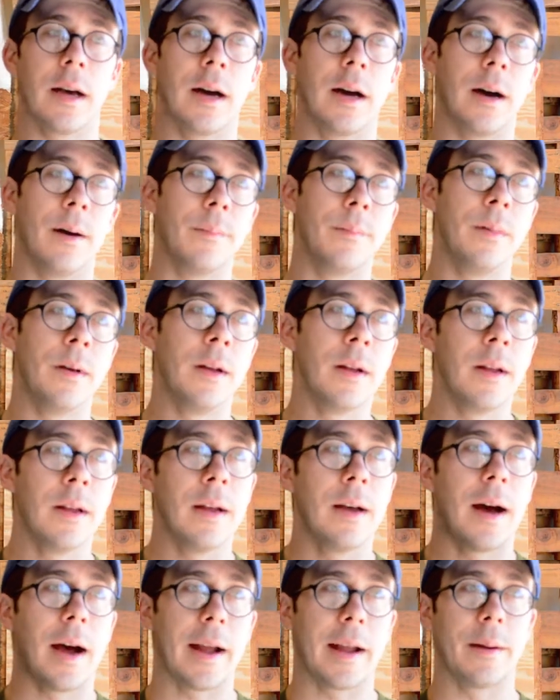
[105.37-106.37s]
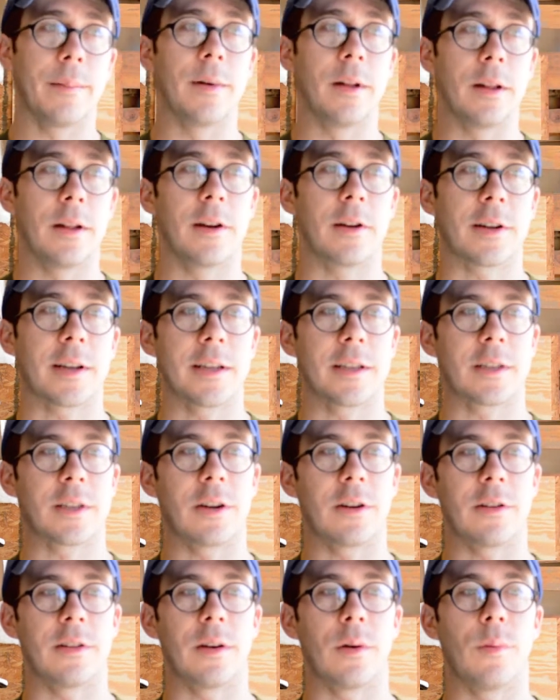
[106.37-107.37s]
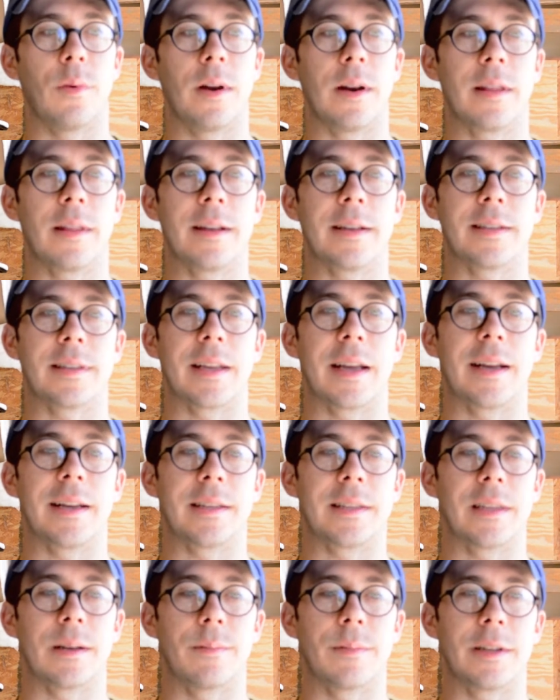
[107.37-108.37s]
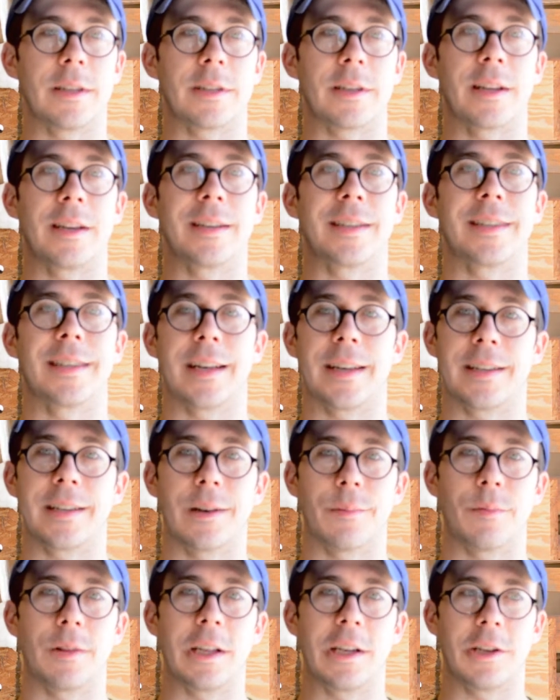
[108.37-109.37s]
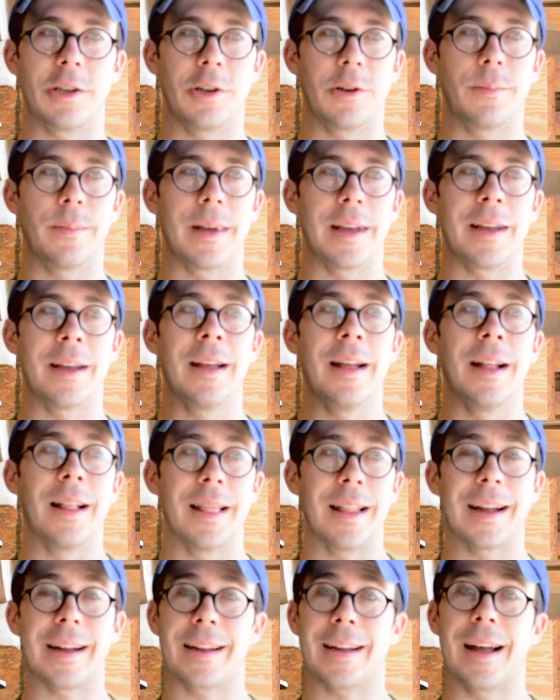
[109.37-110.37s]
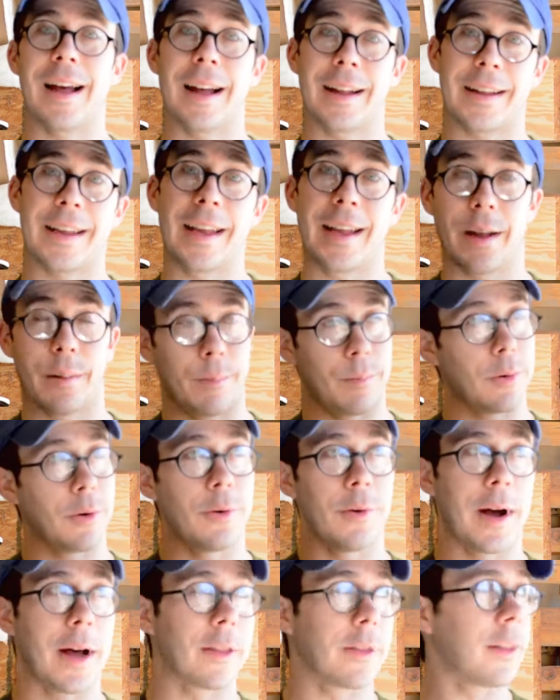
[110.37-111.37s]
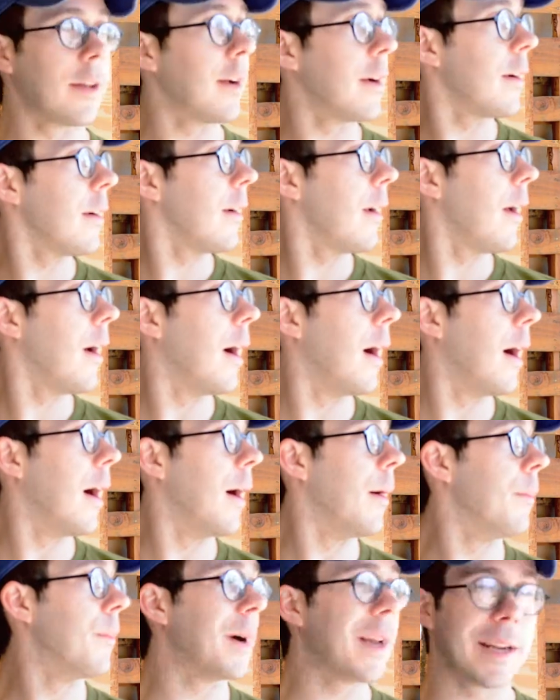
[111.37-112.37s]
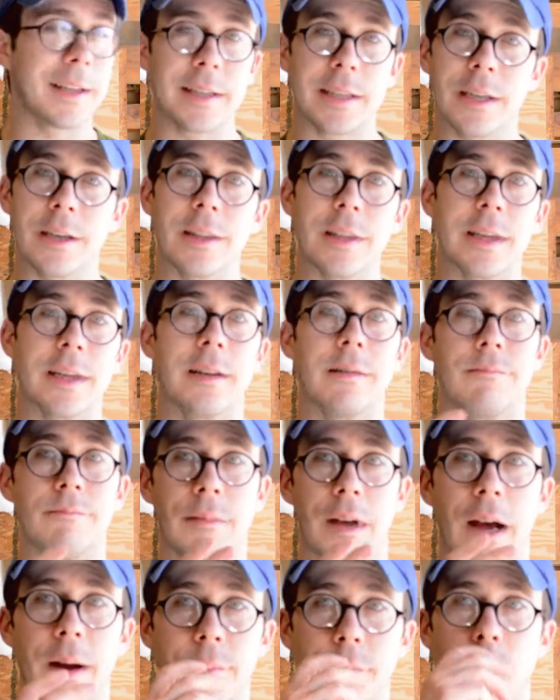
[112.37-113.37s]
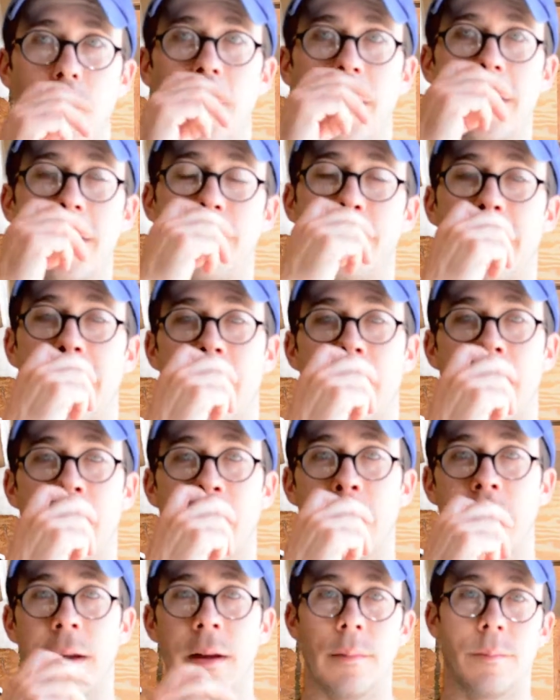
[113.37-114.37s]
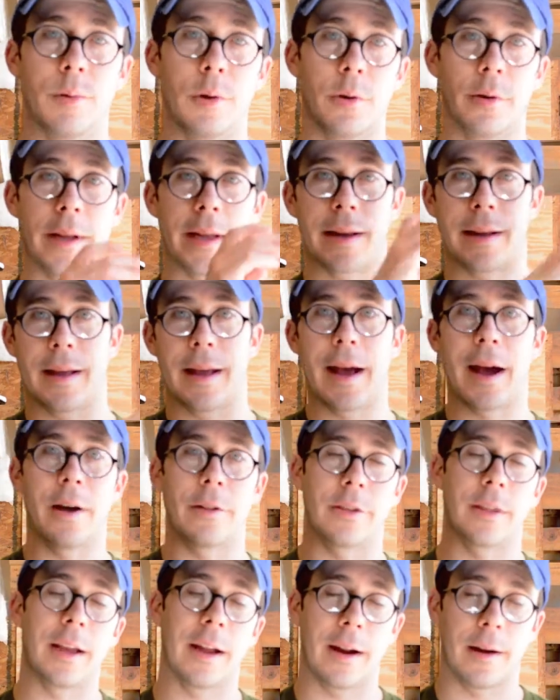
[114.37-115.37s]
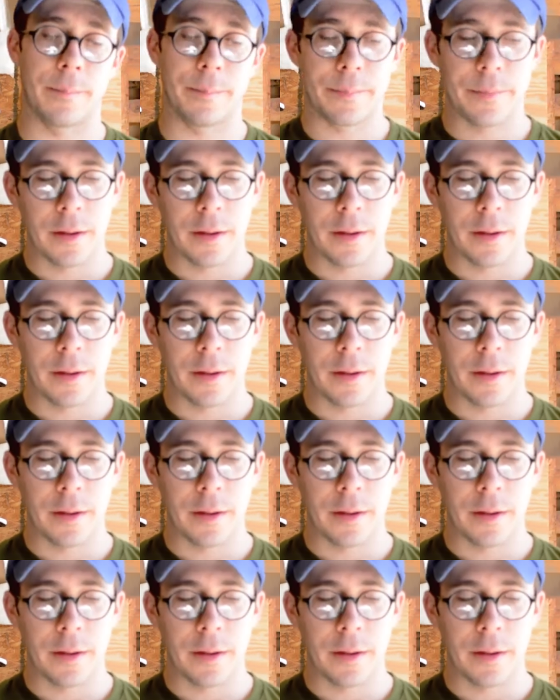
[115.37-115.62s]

I am a little concerned that one of these days somebody's going to say something to me like I can't brew out there. But until then, I'm going to be brewing out there.